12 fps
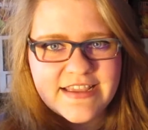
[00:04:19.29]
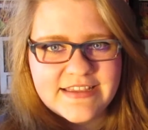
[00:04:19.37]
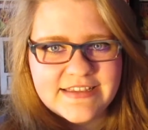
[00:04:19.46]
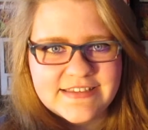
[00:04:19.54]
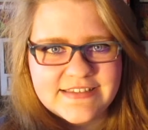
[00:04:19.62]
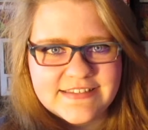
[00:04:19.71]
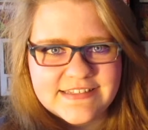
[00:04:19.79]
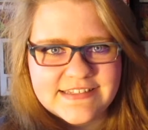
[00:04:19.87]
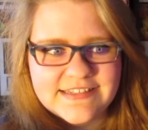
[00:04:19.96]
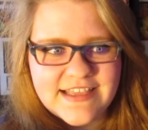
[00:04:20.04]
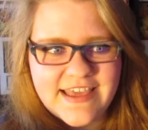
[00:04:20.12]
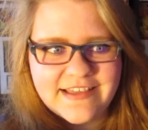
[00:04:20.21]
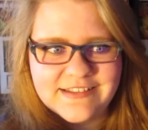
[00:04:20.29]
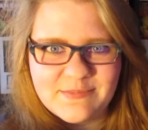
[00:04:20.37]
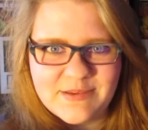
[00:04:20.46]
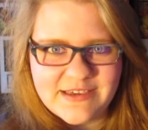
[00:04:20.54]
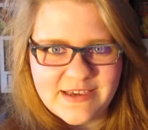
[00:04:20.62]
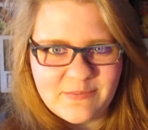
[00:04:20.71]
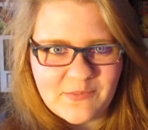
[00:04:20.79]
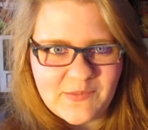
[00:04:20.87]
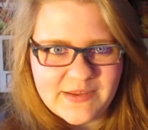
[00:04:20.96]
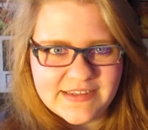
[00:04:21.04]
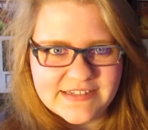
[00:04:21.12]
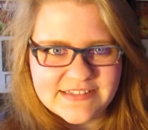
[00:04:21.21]
He's held up at
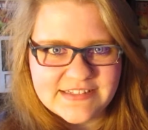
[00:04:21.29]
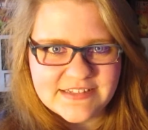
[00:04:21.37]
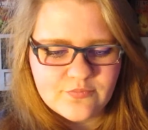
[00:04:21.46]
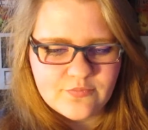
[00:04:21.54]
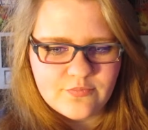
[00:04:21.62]
gunpoint